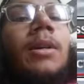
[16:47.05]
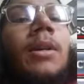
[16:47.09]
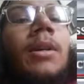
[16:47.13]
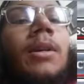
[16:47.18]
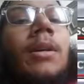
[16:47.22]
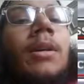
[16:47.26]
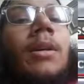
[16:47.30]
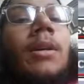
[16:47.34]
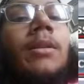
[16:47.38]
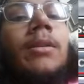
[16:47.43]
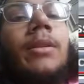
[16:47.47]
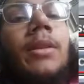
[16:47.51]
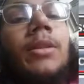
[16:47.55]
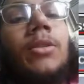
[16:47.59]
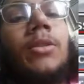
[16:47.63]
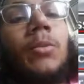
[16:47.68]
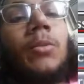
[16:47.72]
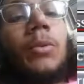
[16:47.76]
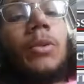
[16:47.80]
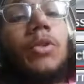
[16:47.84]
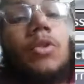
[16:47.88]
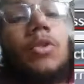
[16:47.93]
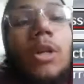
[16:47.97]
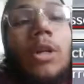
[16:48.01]
These are what
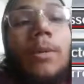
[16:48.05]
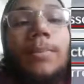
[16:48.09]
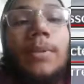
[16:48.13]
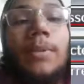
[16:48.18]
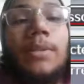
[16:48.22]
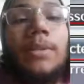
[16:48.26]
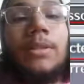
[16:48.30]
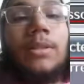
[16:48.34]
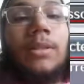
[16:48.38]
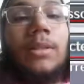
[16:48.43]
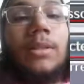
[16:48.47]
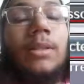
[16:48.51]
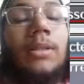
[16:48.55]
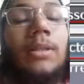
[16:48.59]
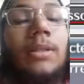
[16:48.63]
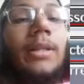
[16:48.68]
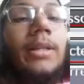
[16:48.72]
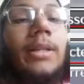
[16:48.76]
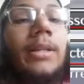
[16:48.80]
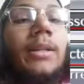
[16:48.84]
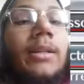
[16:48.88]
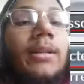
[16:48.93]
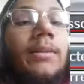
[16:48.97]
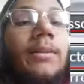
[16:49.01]
droplets look
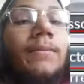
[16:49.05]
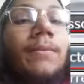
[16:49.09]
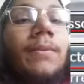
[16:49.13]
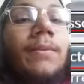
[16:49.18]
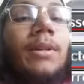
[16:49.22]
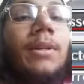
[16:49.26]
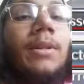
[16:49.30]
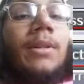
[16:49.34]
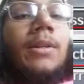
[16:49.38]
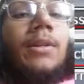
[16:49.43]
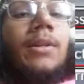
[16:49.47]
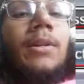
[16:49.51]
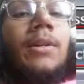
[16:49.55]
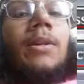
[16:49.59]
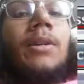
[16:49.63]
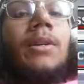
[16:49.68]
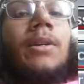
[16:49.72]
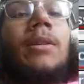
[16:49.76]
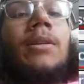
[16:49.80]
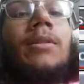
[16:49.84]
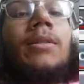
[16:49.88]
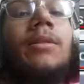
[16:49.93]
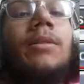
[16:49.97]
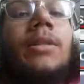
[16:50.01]
like.
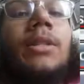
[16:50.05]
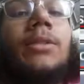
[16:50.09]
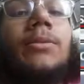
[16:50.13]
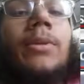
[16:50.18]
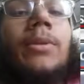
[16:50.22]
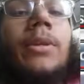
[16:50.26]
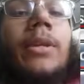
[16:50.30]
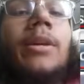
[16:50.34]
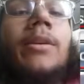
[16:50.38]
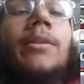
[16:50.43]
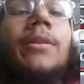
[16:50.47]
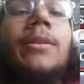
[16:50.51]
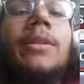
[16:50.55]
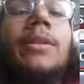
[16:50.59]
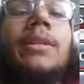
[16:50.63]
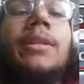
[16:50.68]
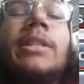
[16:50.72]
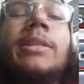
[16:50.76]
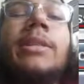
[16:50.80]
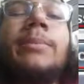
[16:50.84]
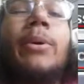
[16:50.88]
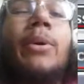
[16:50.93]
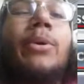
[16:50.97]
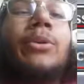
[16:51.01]
These right here, these link
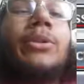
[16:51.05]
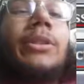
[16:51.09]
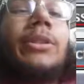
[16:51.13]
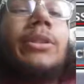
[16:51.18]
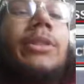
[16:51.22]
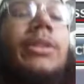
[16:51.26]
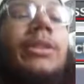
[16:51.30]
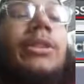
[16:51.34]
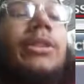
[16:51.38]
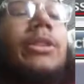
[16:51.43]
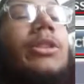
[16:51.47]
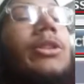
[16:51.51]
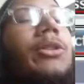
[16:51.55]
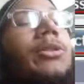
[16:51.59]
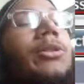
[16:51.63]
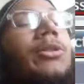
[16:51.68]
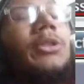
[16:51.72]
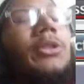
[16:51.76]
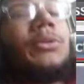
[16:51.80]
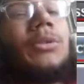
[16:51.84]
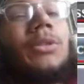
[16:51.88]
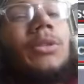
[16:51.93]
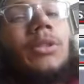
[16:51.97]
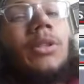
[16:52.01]
potions, you
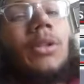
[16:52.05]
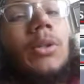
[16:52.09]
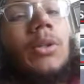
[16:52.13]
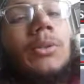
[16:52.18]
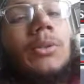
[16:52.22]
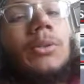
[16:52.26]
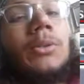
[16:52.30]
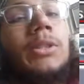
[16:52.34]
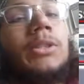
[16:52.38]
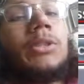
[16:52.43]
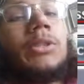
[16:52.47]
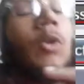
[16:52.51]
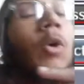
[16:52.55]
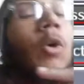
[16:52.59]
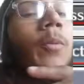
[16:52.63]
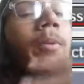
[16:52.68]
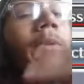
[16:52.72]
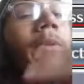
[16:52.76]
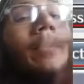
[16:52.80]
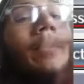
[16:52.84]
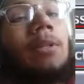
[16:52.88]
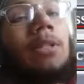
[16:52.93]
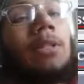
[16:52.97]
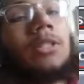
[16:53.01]
use those to open
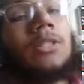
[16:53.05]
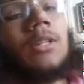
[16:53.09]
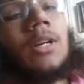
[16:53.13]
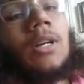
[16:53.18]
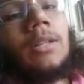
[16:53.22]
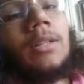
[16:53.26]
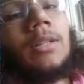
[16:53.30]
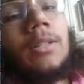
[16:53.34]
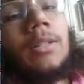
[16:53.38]
up the slot,